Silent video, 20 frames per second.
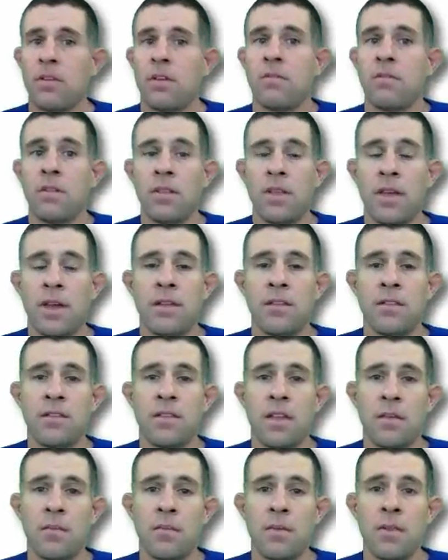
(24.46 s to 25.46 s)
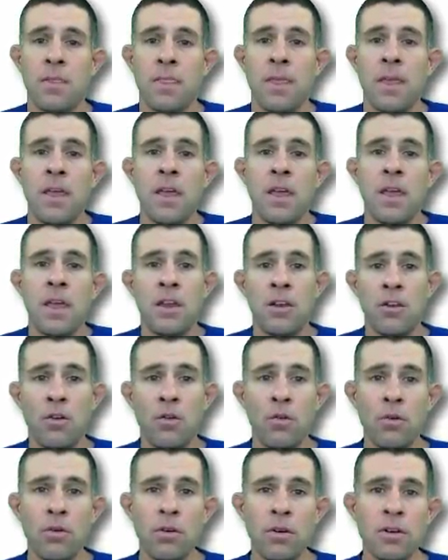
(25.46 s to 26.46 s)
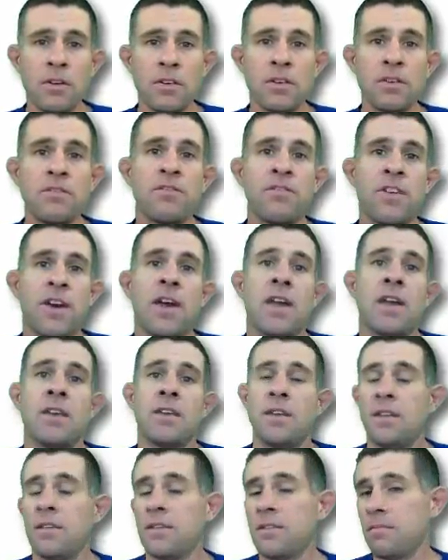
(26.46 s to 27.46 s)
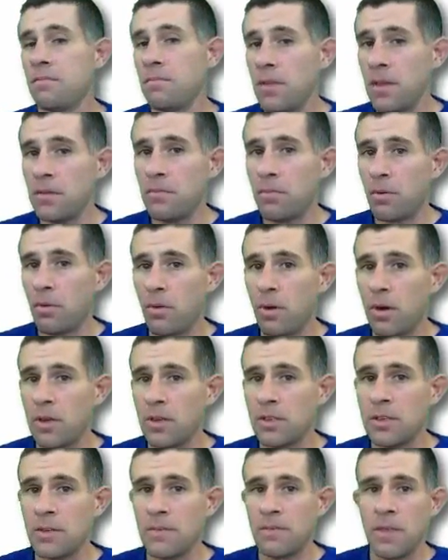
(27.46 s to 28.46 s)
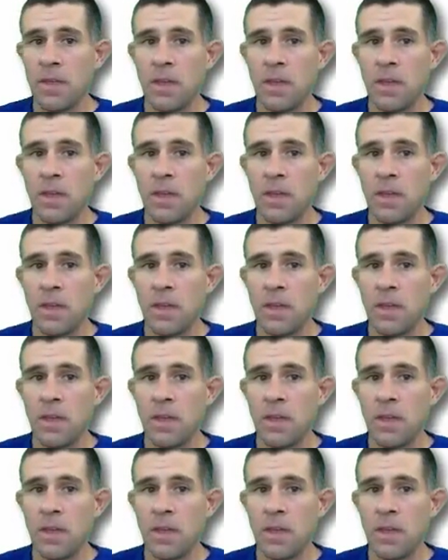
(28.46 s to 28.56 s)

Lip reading: of a line segment in order to find its midpoint.